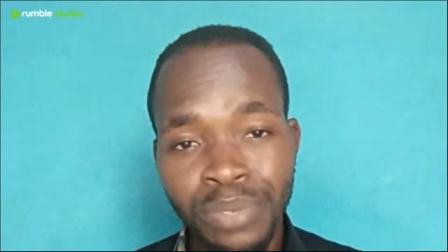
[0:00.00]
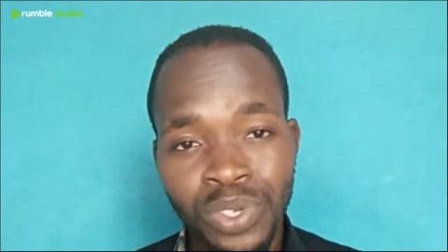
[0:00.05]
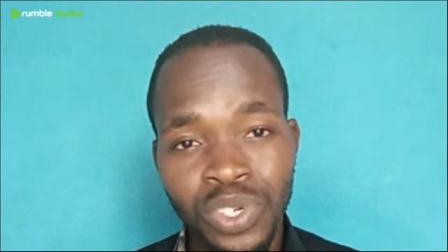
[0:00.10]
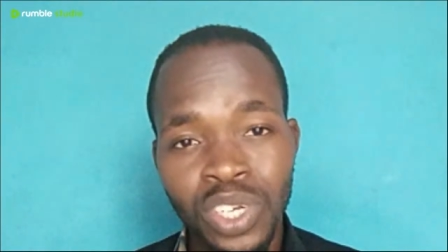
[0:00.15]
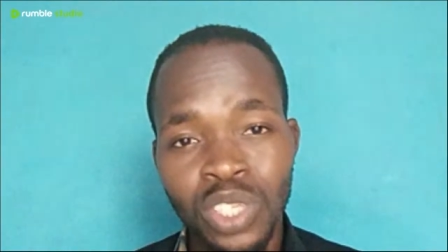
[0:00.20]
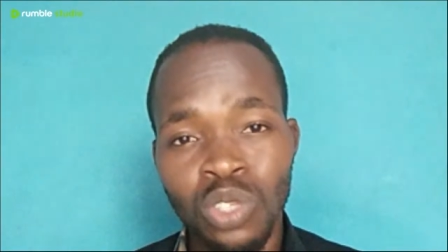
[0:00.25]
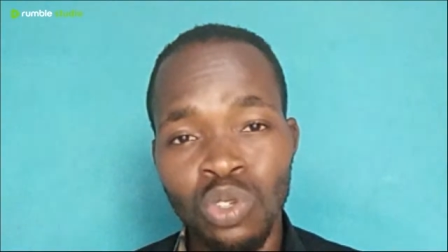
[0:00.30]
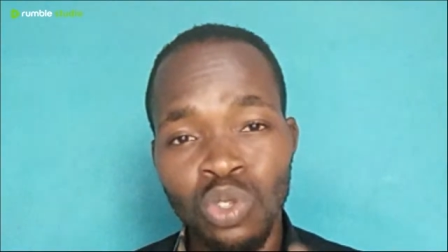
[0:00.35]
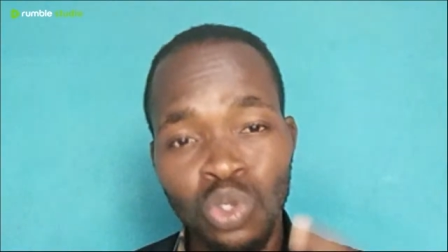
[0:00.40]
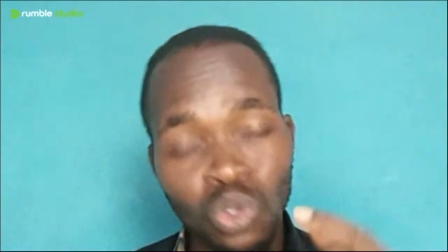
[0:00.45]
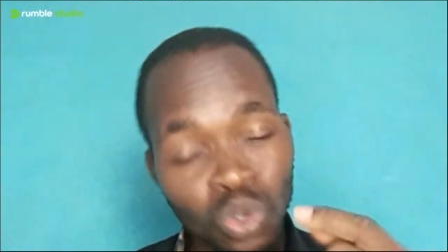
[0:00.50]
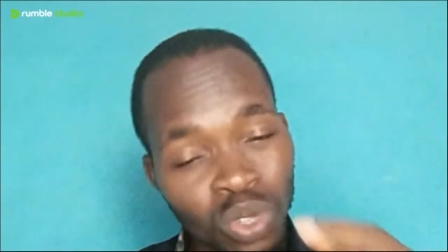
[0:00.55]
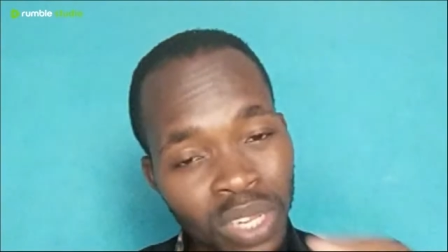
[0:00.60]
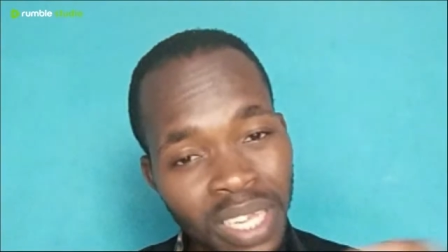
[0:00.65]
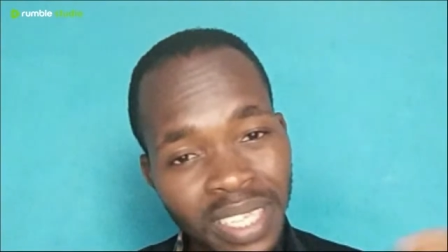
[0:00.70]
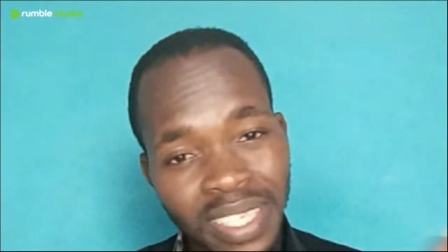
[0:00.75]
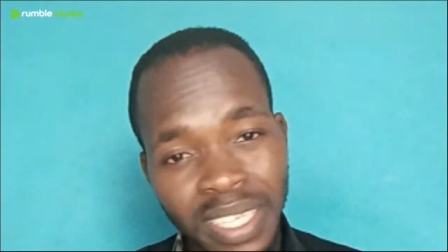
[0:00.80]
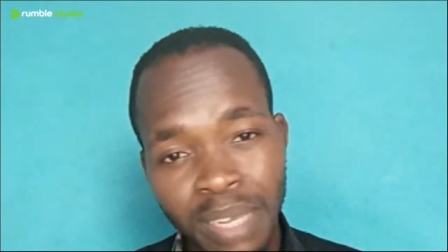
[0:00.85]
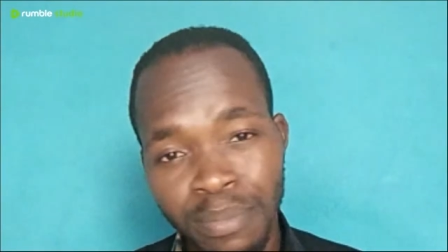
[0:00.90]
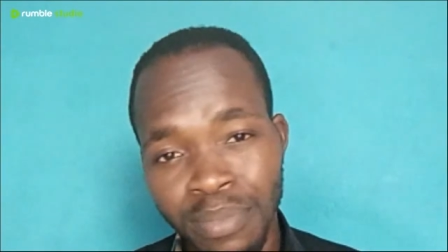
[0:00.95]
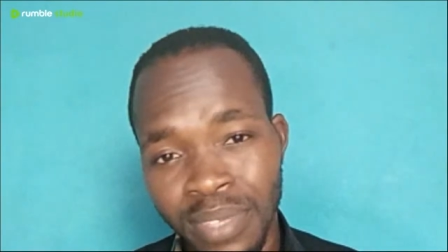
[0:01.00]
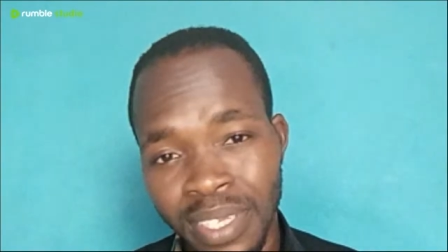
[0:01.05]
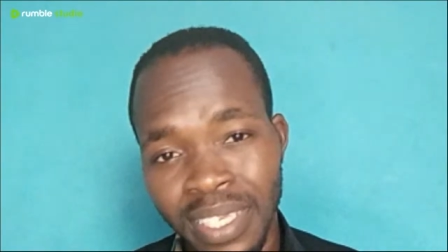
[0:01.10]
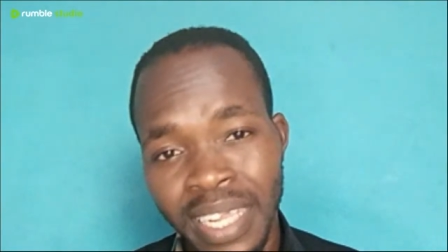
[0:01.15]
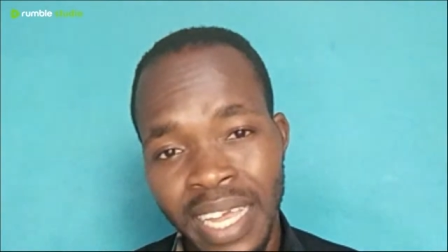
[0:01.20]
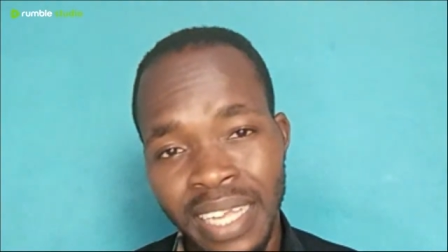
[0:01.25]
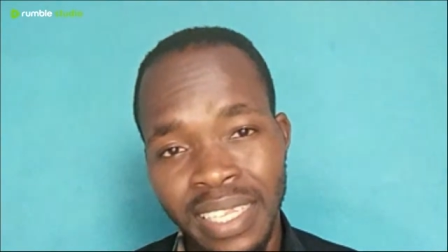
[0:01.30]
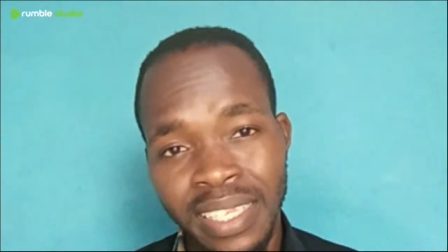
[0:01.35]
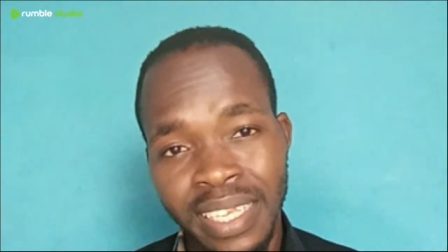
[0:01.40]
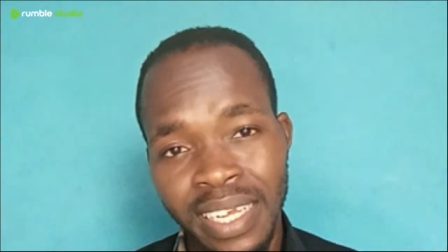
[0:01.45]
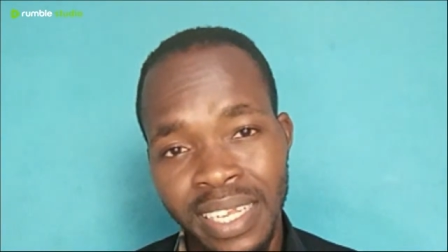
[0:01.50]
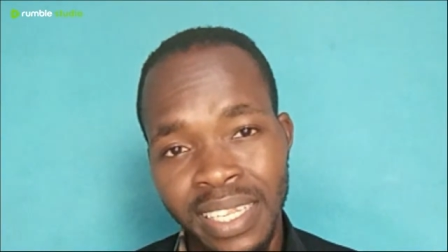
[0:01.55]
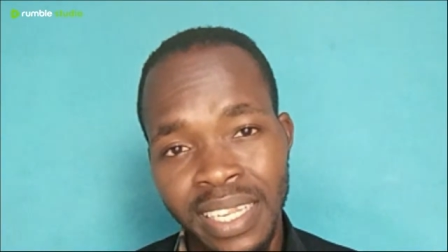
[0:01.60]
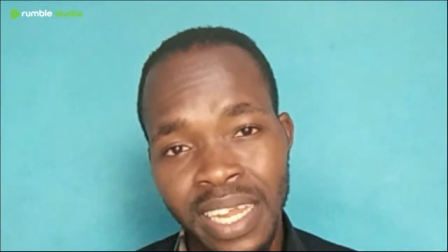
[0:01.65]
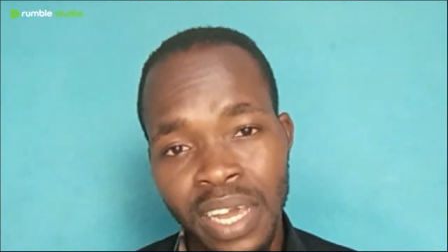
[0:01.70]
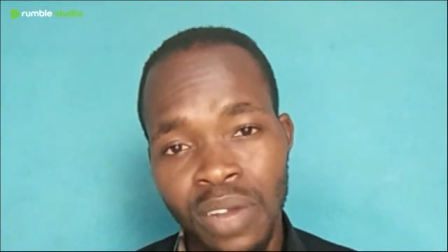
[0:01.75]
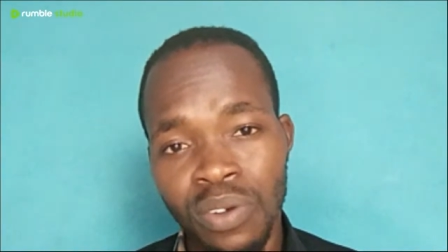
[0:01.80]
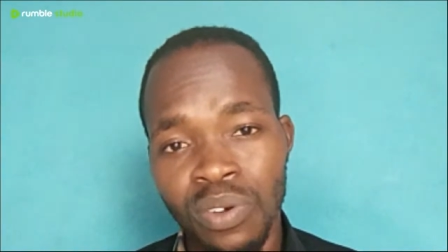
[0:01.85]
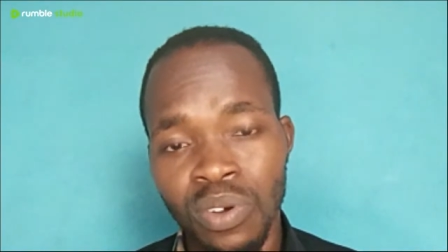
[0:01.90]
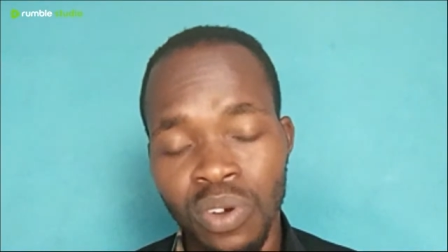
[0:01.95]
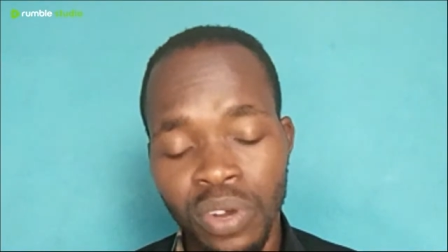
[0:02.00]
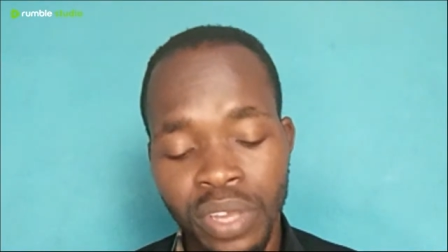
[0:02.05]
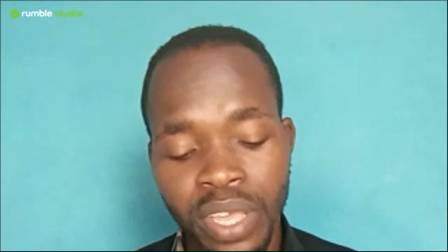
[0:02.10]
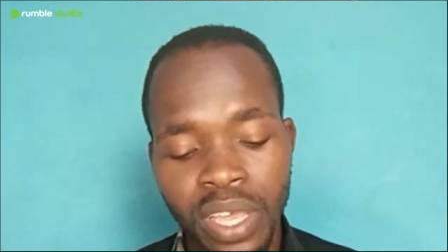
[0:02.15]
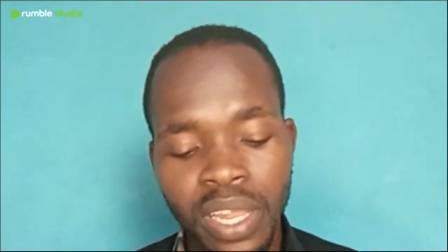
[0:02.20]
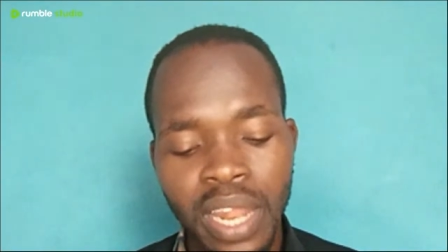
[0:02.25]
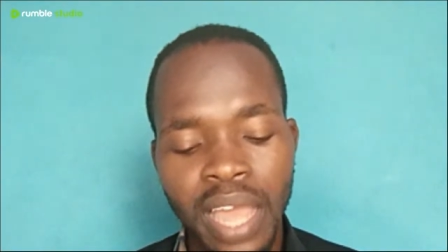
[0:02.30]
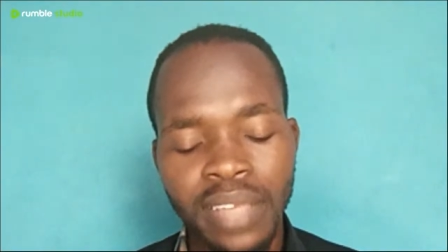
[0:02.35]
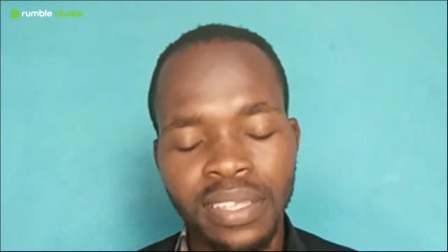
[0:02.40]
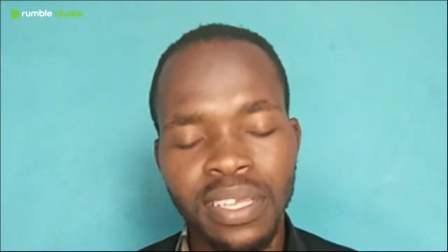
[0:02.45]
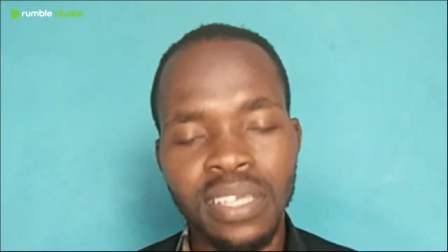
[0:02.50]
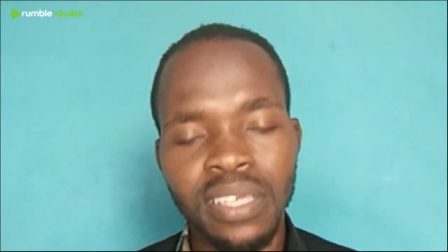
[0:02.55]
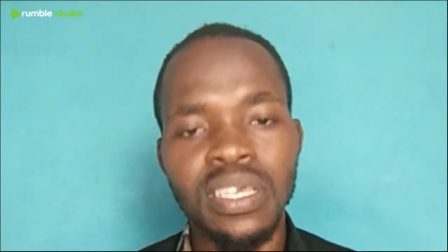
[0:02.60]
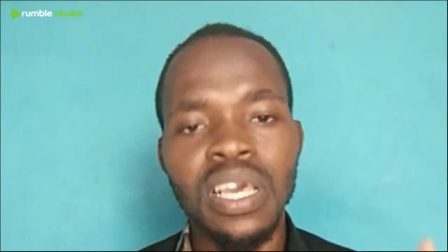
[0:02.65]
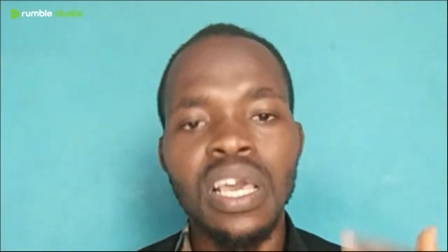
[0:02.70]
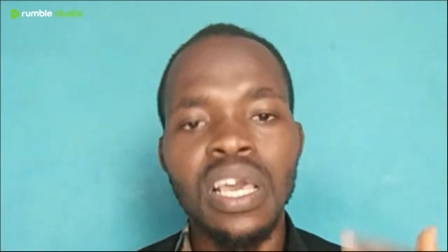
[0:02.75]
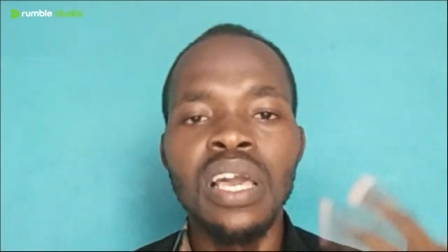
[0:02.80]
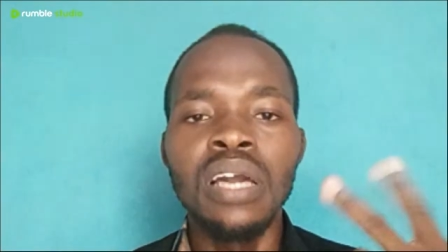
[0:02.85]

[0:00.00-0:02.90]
tray to do the same thing I did now. Okay, like this.